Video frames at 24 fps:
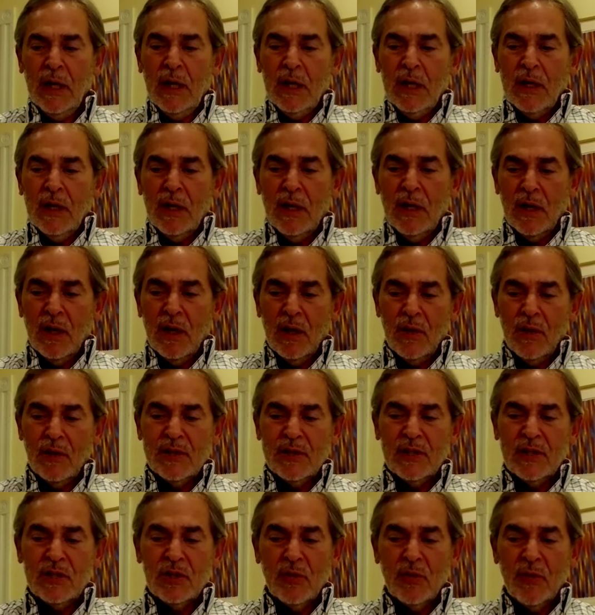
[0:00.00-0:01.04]
the
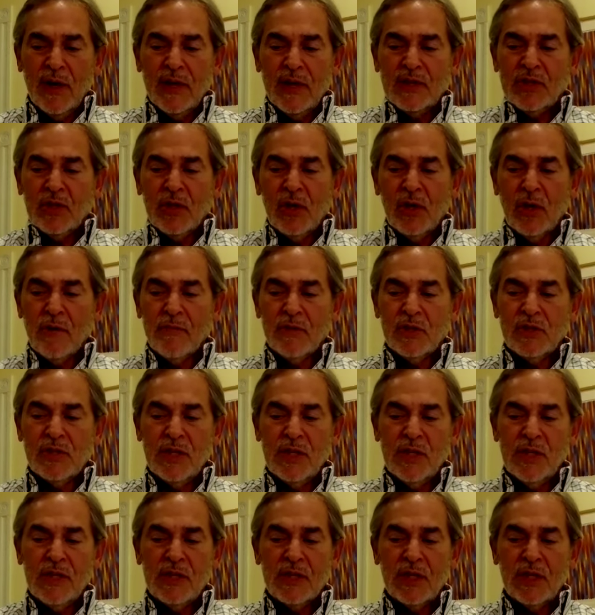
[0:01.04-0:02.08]
situation
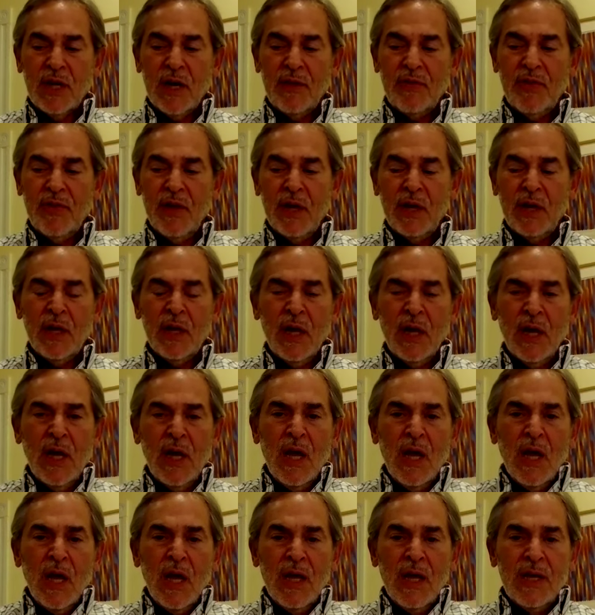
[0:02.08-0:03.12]
overseas. And I think
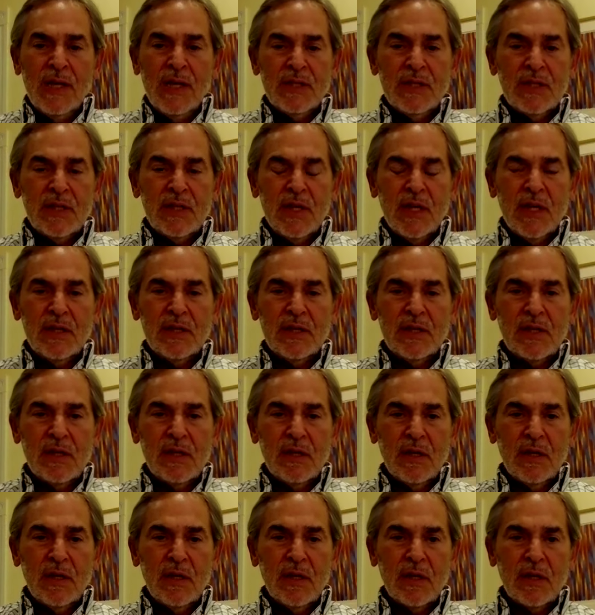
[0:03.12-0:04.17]
he's
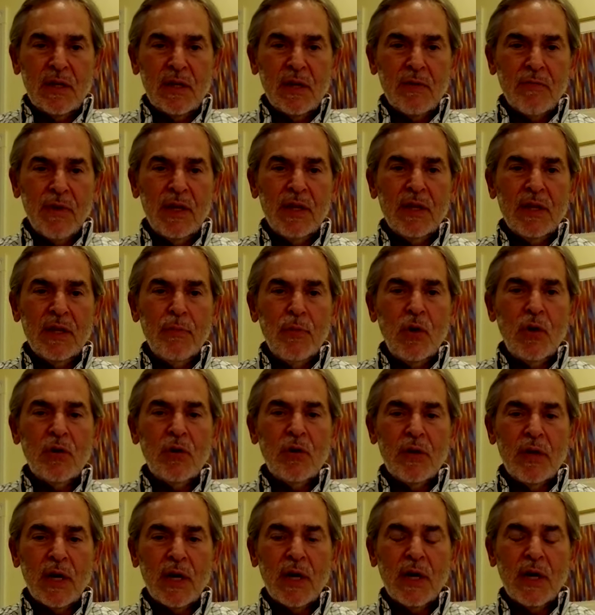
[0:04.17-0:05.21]
can read the mood
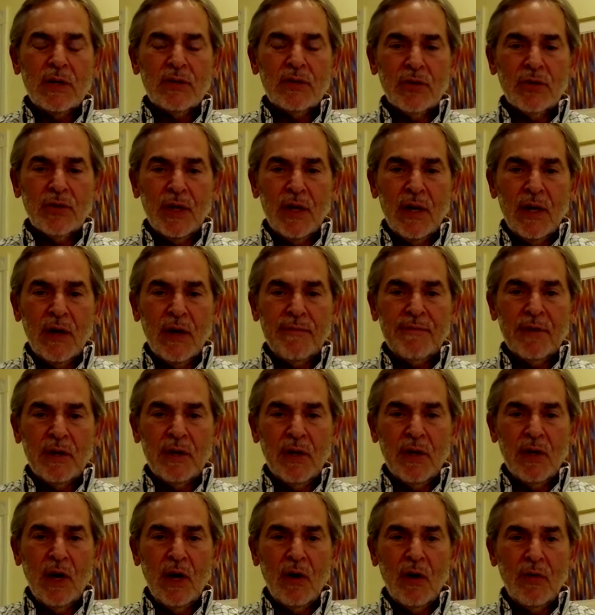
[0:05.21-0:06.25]
of the country enough to
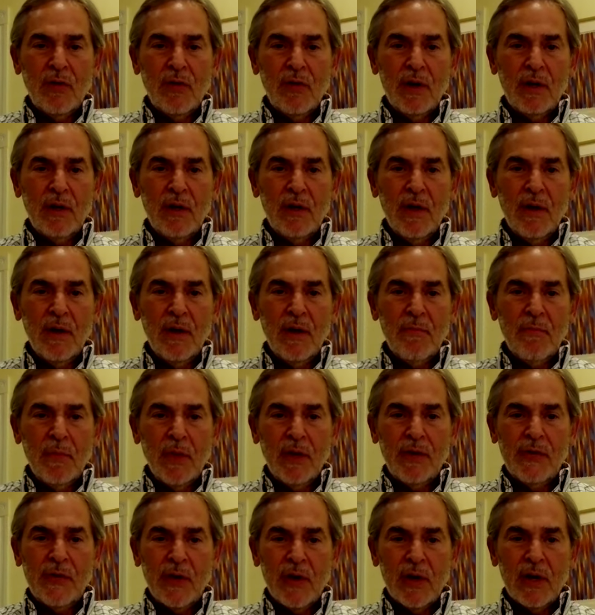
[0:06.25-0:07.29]
know that,
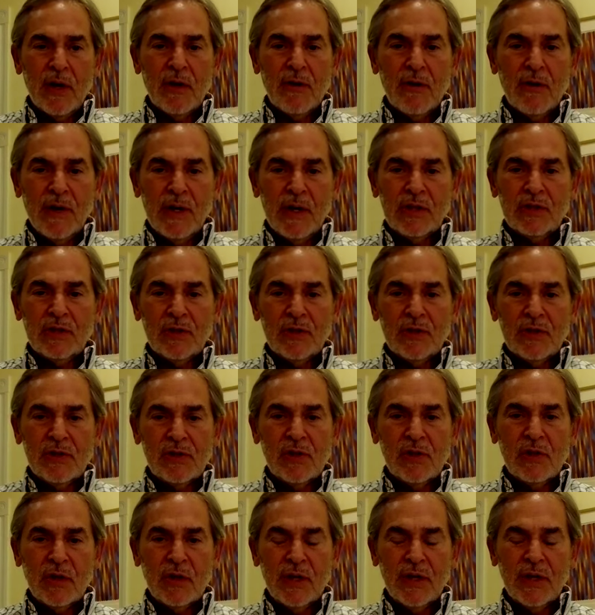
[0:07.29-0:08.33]
military intervention
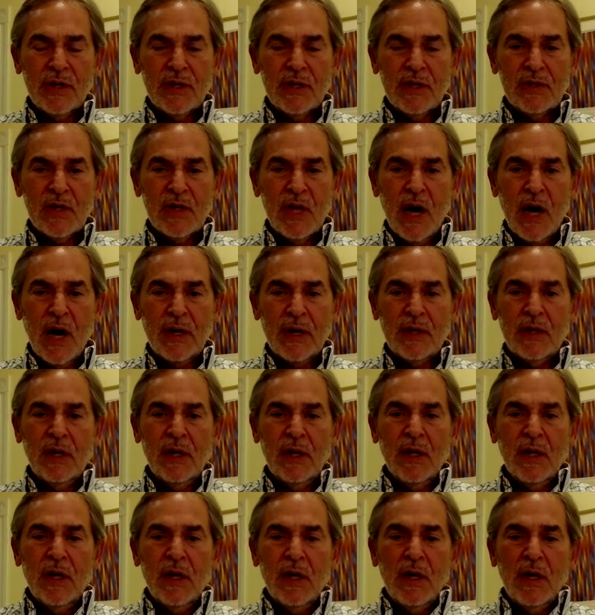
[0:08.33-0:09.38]
certainly is not
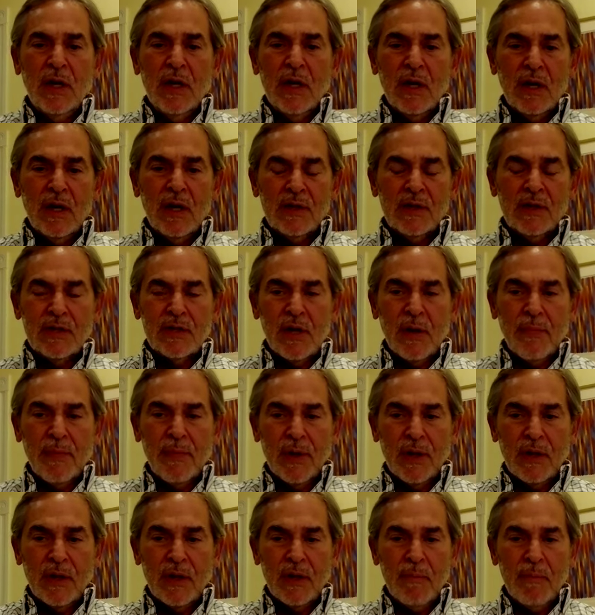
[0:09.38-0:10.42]

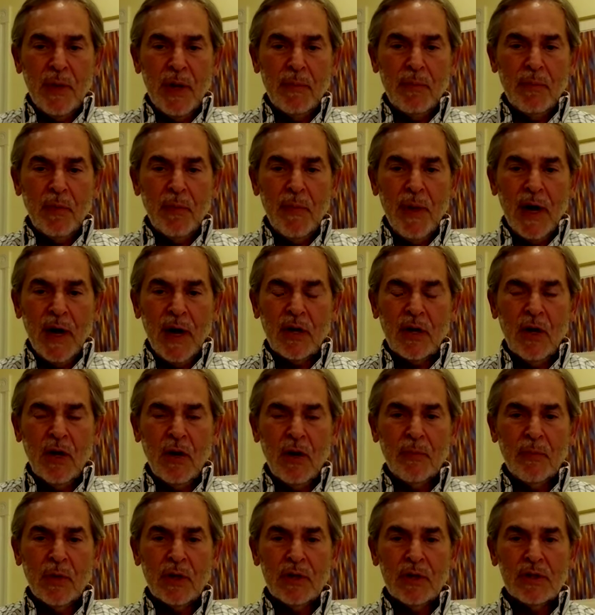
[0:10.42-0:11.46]
something that people back
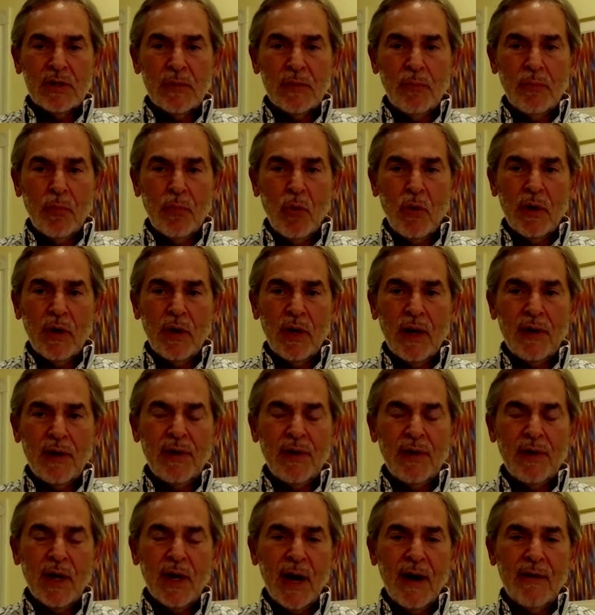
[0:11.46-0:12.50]
home are going to support. And I
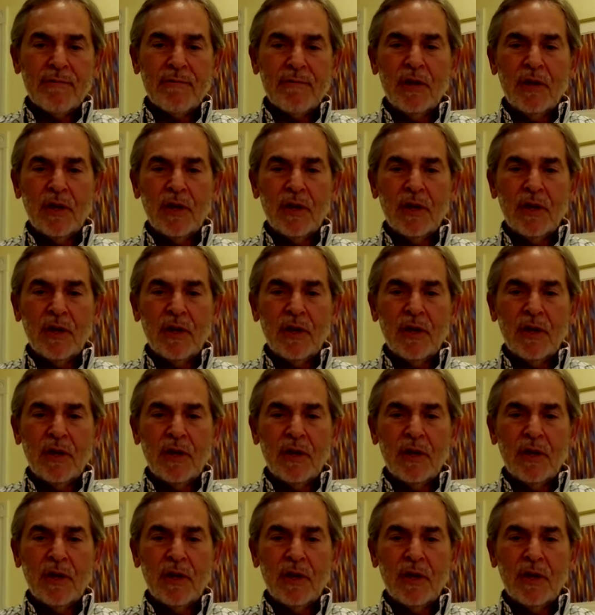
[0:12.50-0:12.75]
think after the